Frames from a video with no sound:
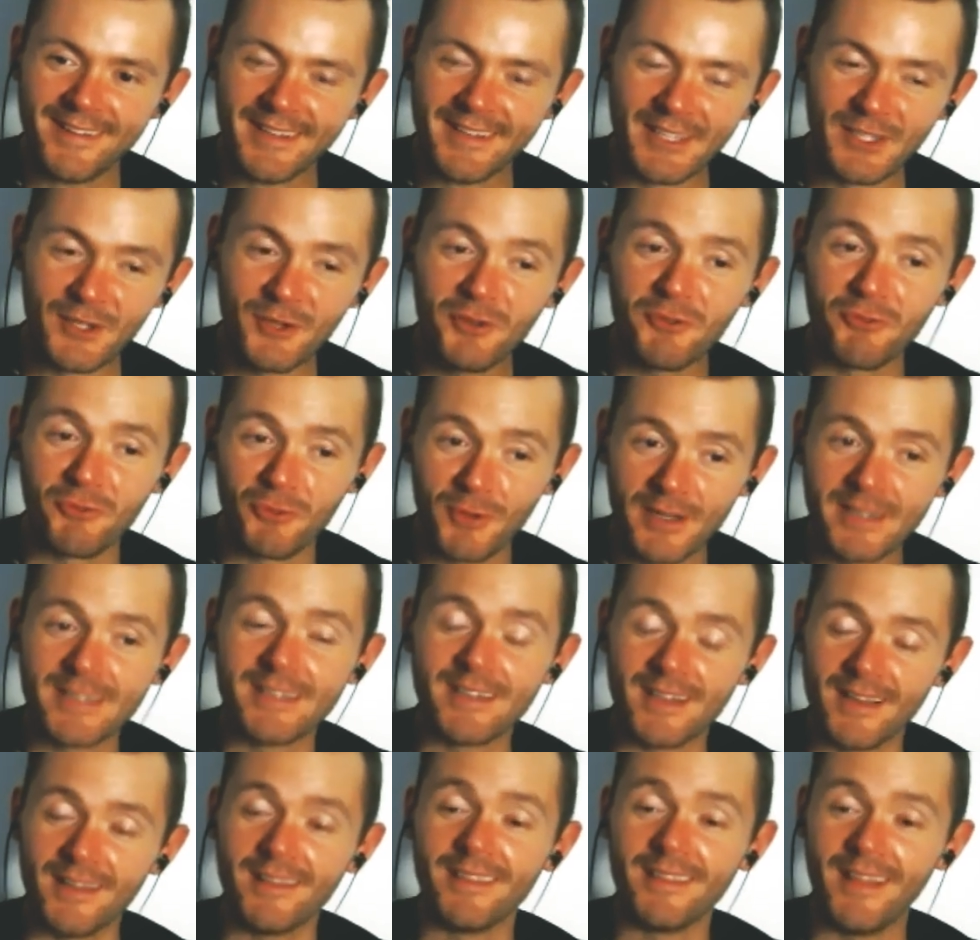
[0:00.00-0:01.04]
You have written
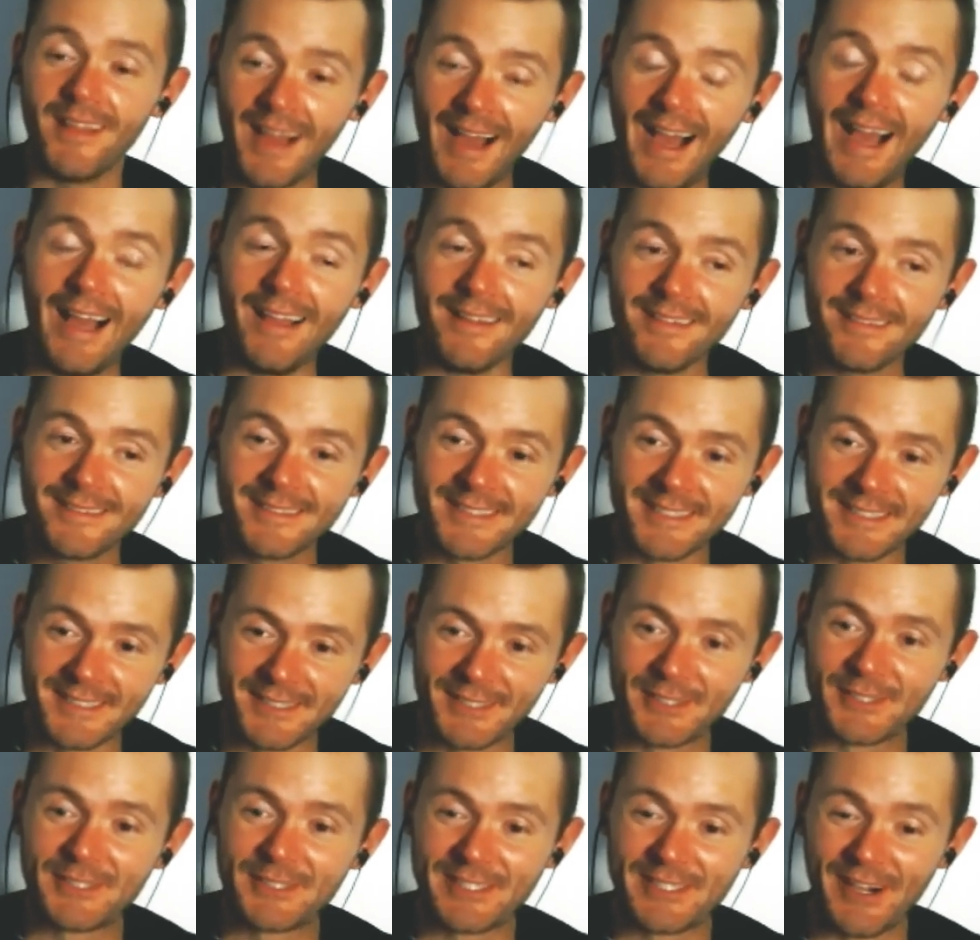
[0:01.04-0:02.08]
a lot since
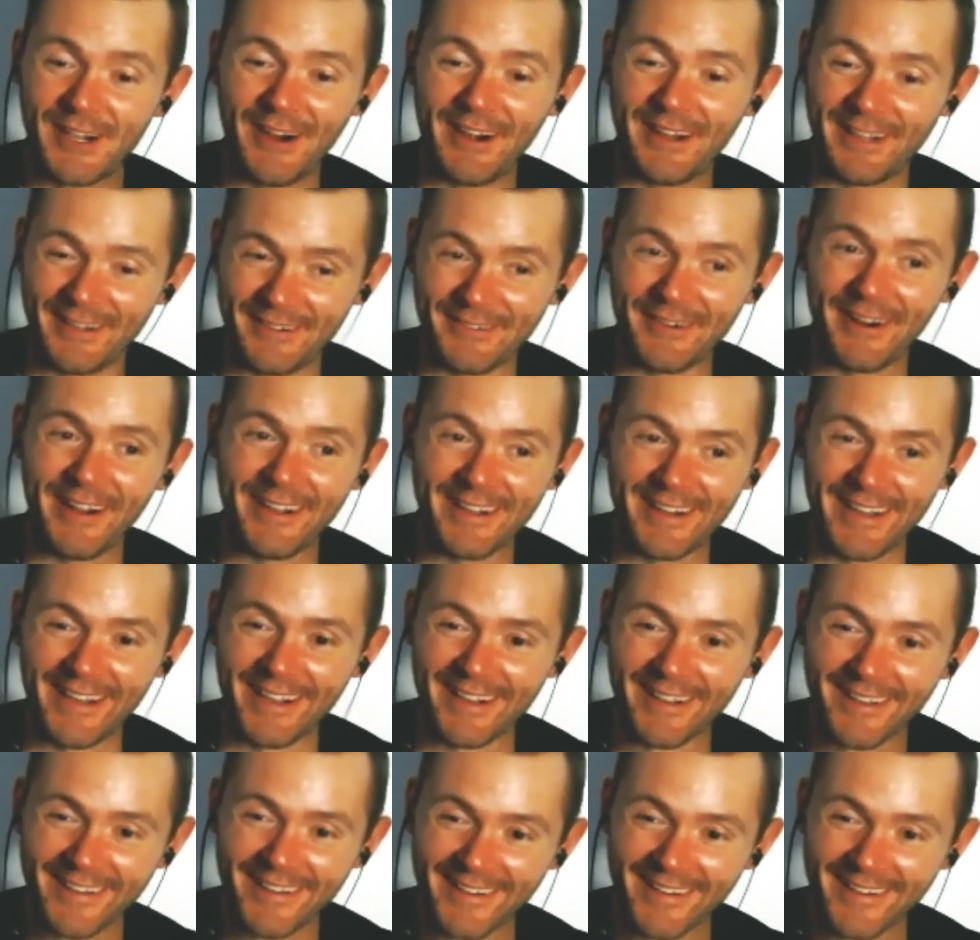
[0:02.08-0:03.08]
you started writing.